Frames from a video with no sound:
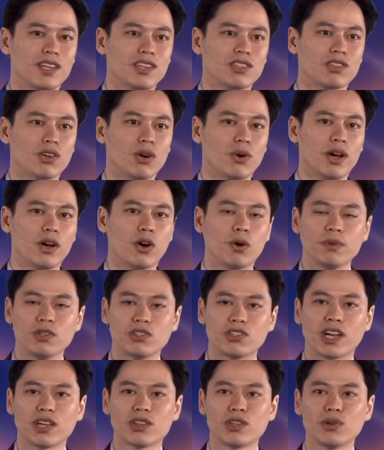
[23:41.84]
So I hope you
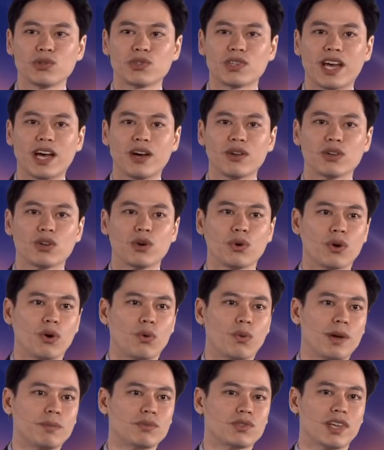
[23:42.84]
check those out. Go to
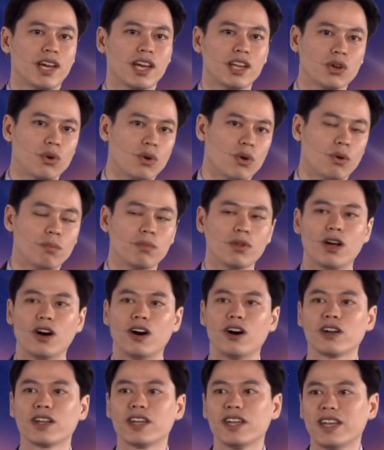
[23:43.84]
our website, go to our
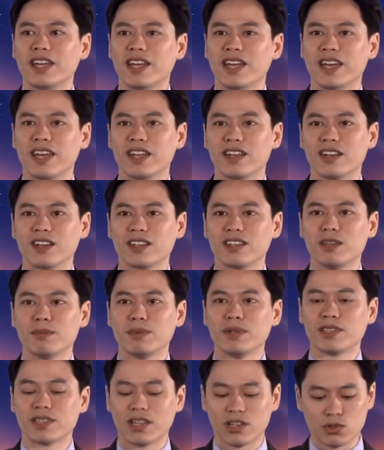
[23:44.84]
blog, and uh,
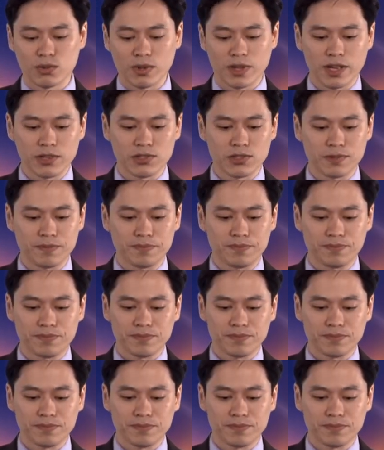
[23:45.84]
keep in touch with us.